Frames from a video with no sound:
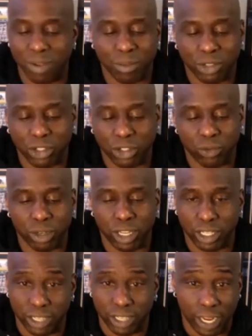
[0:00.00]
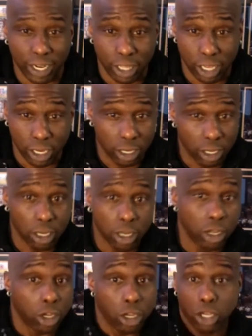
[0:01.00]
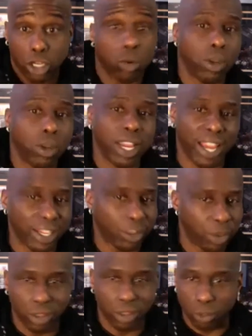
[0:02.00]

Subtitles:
just really excited that, it's been 3